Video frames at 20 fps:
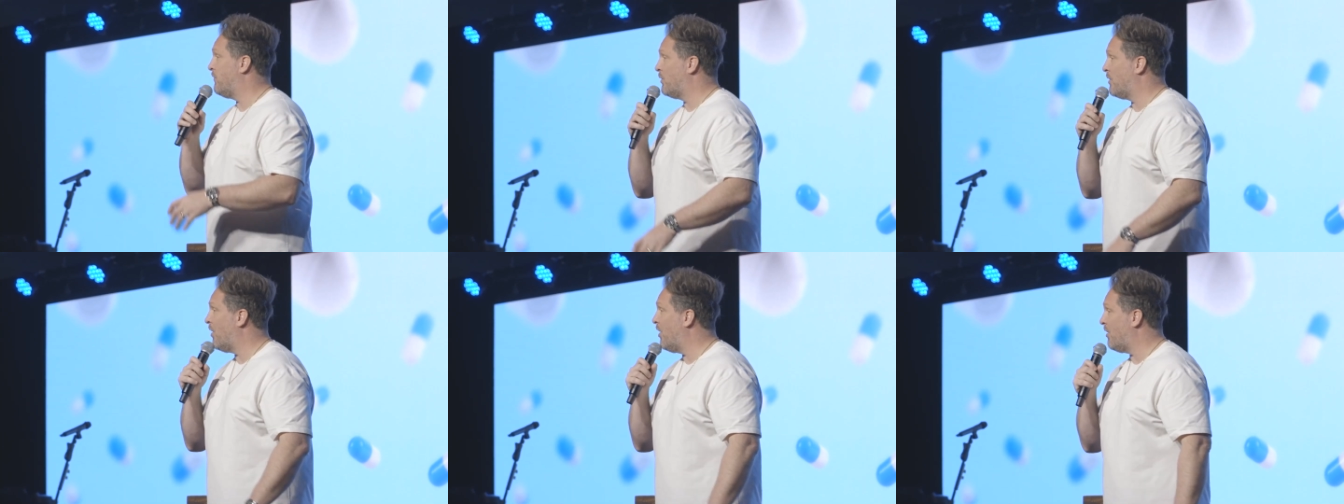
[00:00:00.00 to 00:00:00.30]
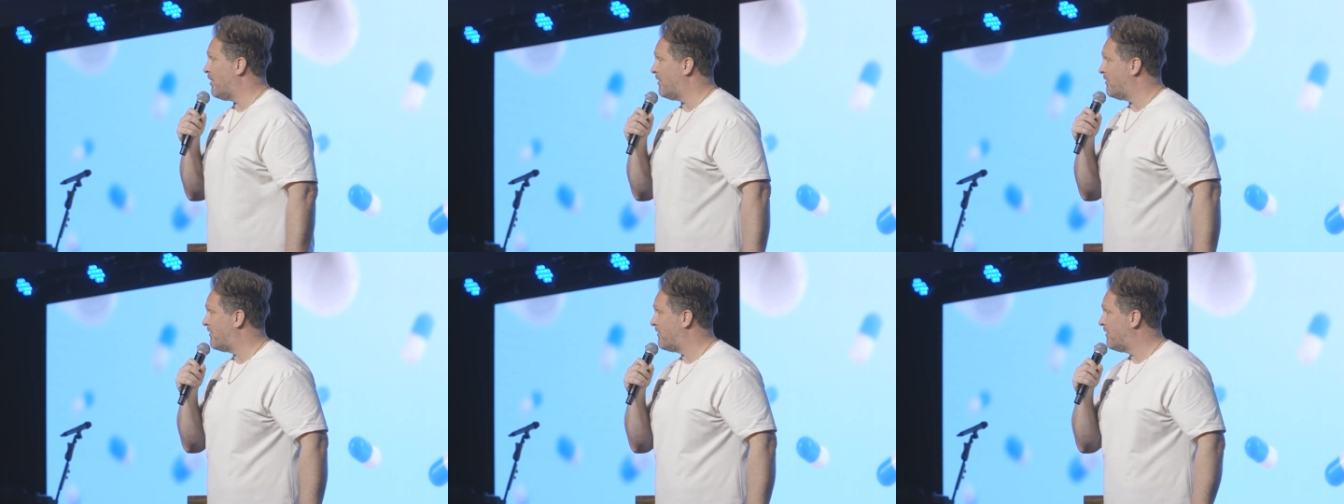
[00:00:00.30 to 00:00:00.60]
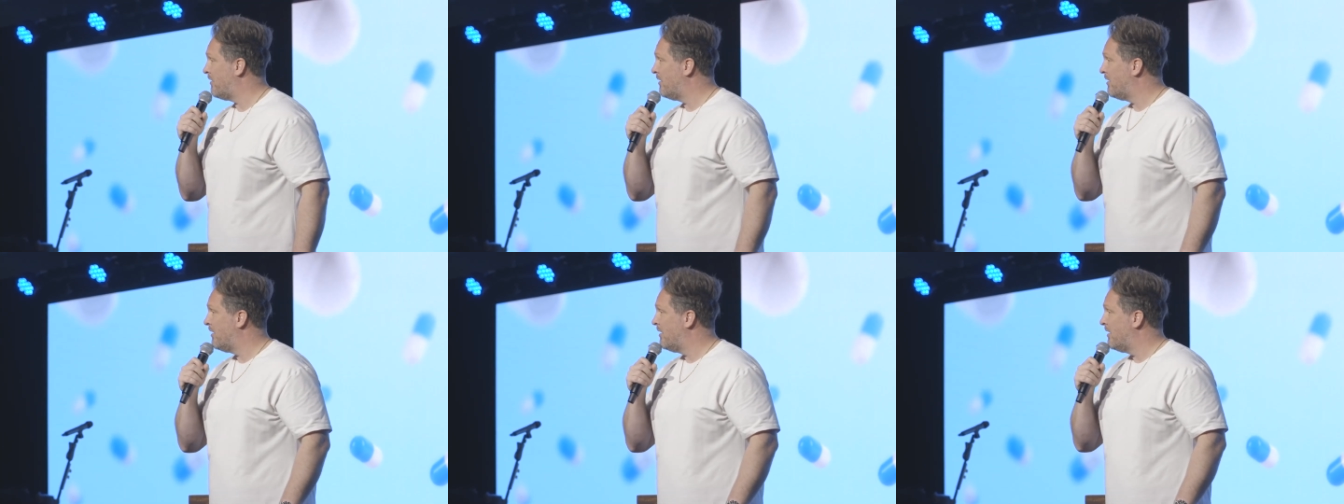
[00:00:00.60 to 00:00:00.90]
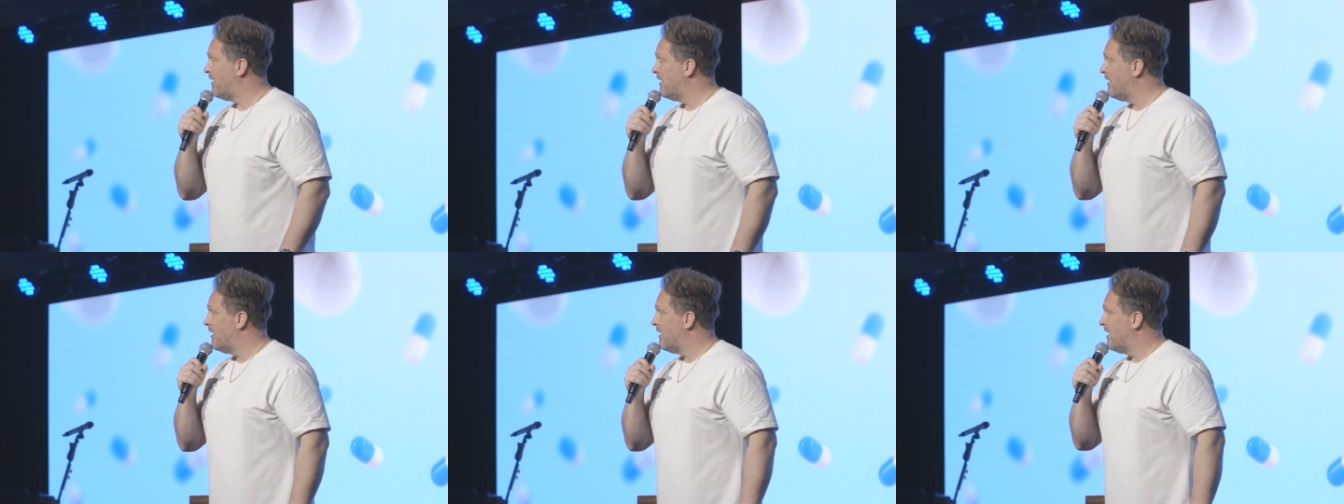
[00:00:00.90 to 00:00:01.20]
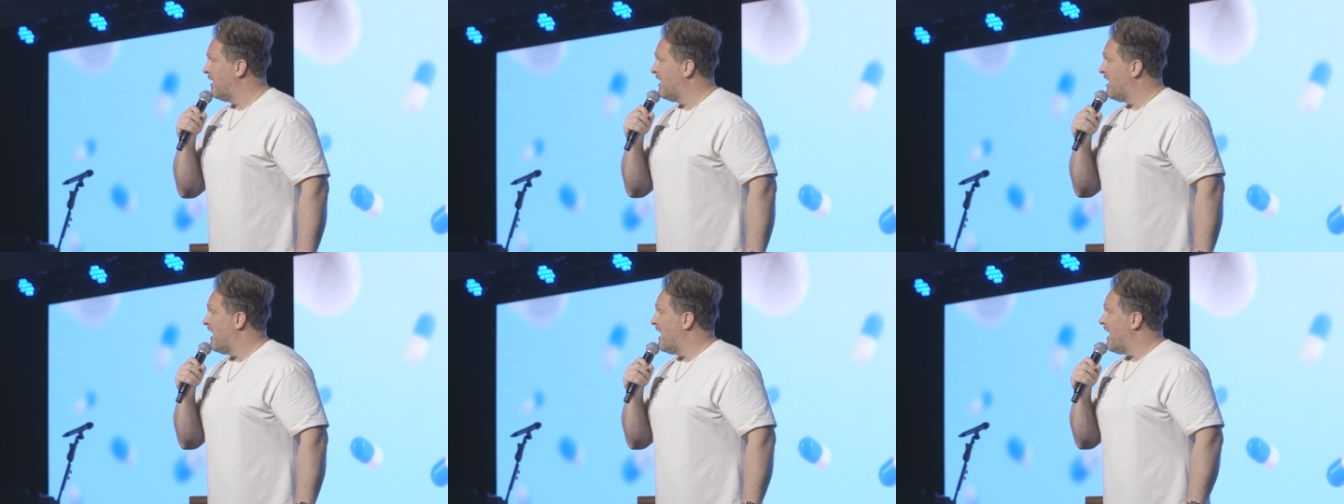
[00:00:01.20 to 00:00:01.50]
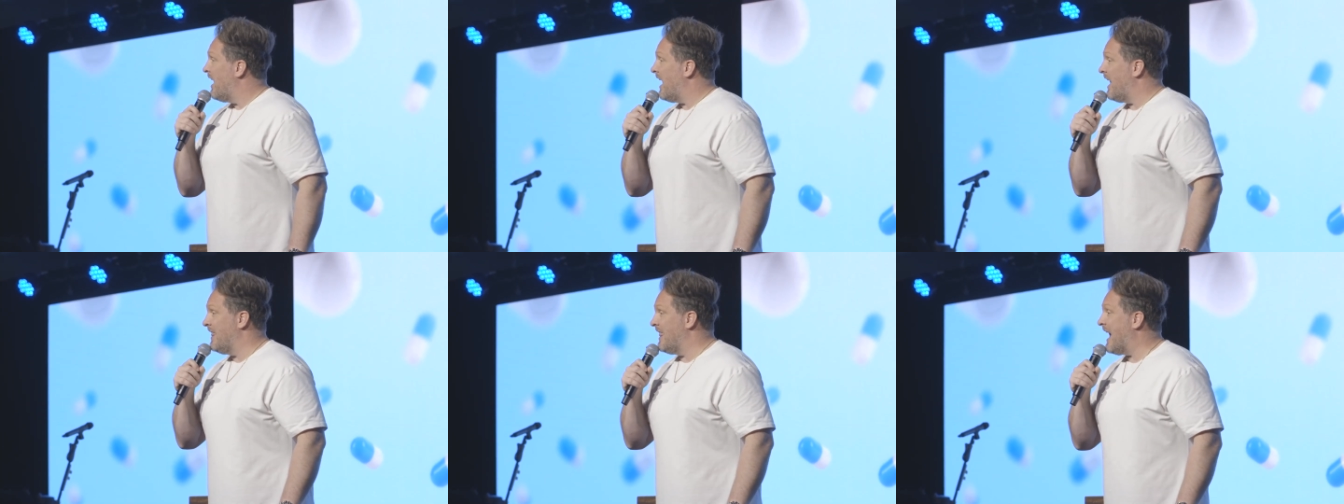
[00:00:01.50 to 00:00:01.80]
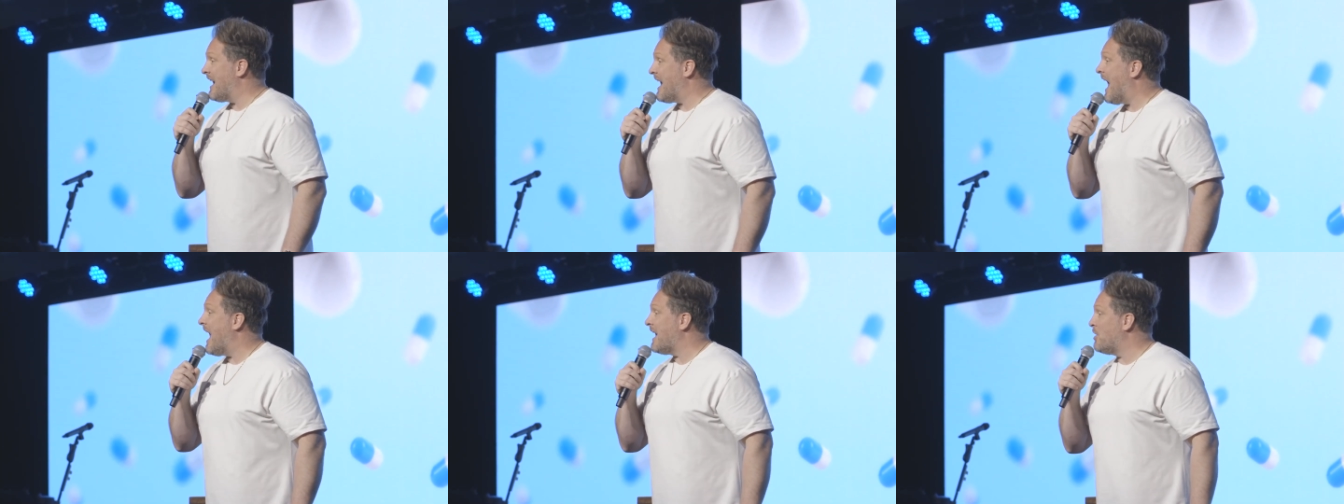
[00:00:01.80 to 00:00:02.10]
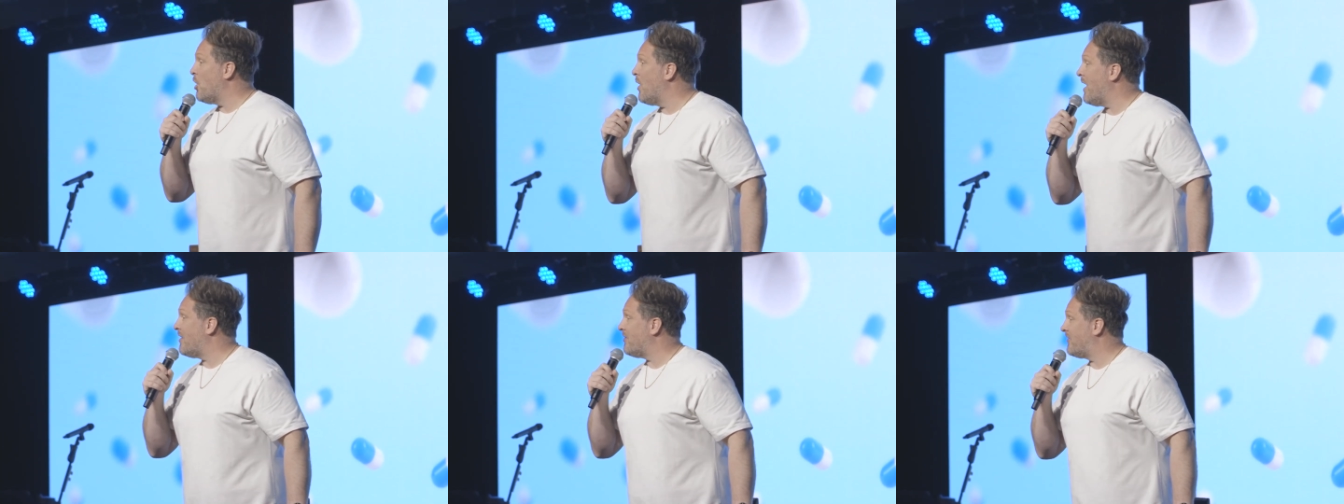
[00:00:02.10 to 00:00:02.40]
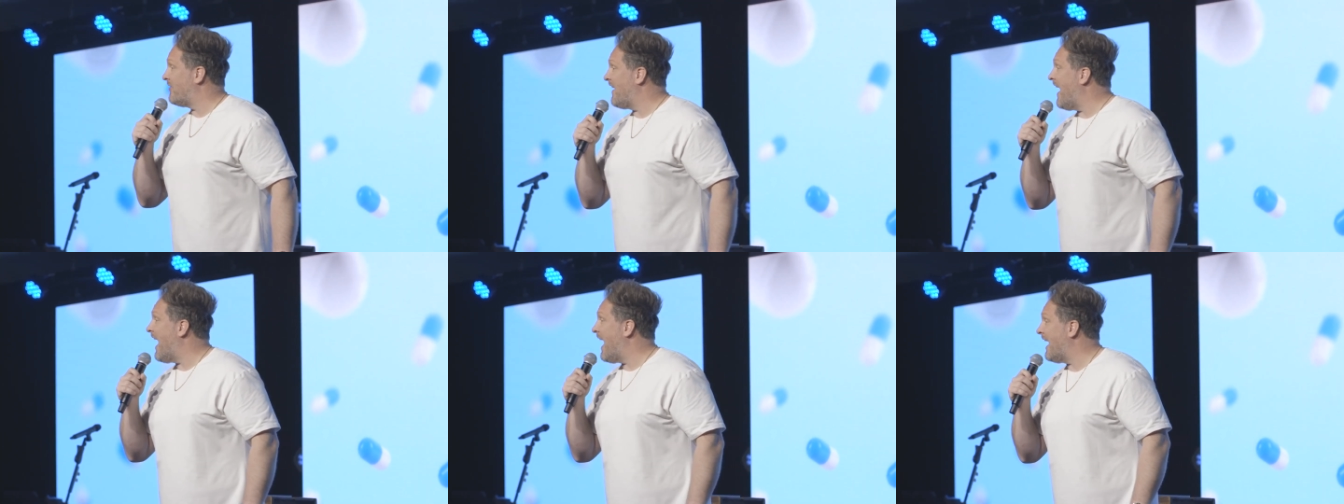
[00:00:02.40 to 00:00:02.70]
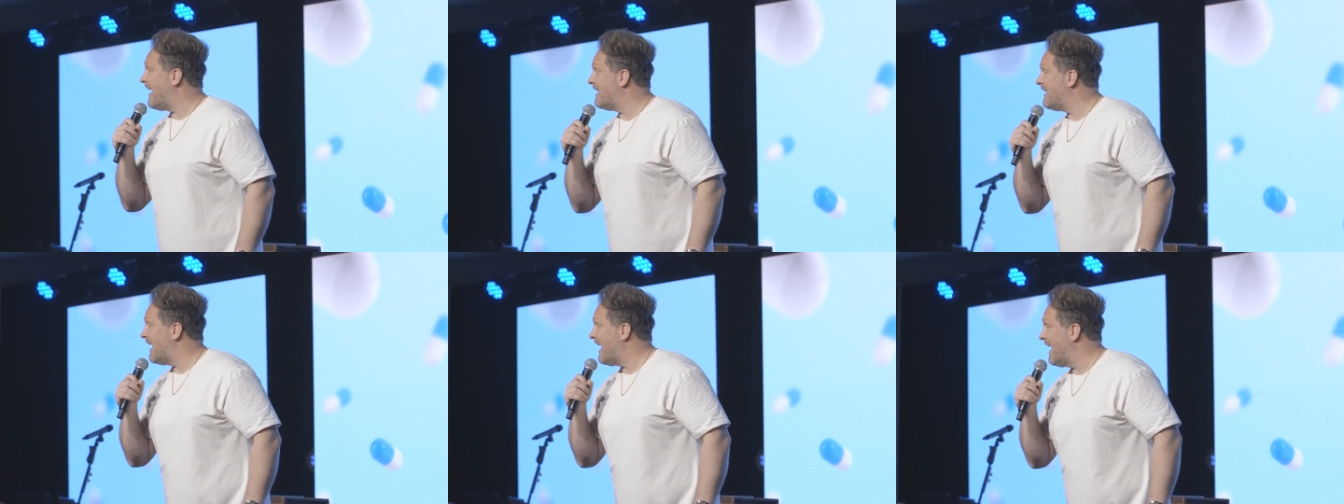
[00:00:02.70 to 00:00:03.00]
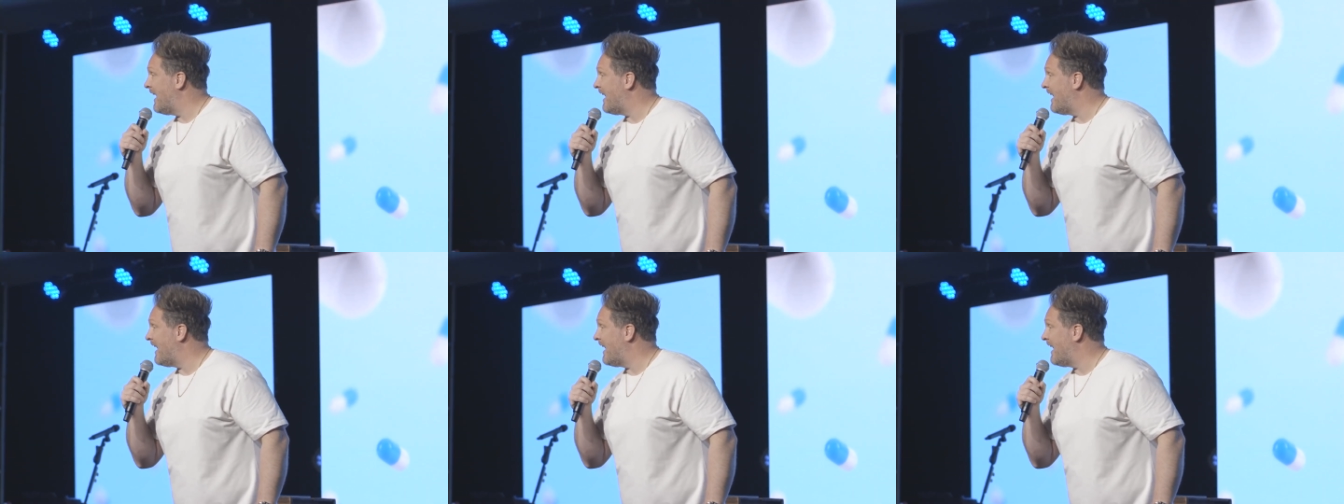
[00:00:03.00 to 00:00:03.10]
cars. And like I go outside and